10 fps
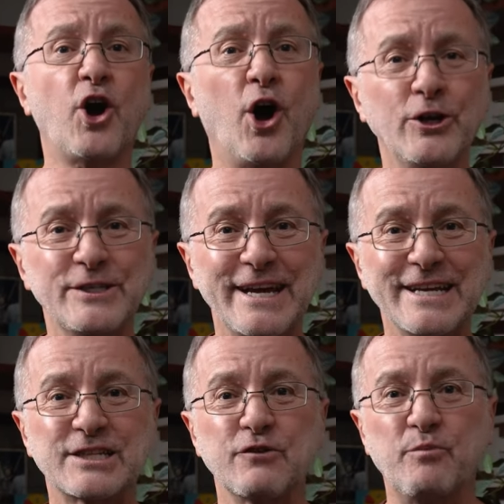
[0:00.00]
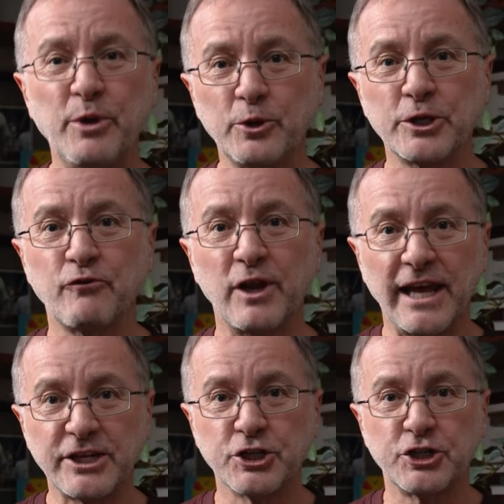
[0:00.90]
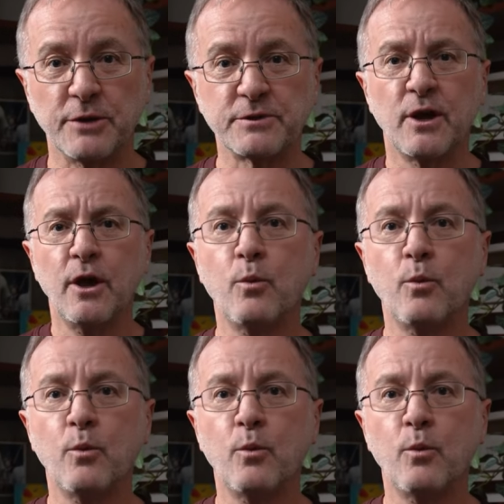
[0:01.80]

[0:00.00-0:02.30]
context of building relationships,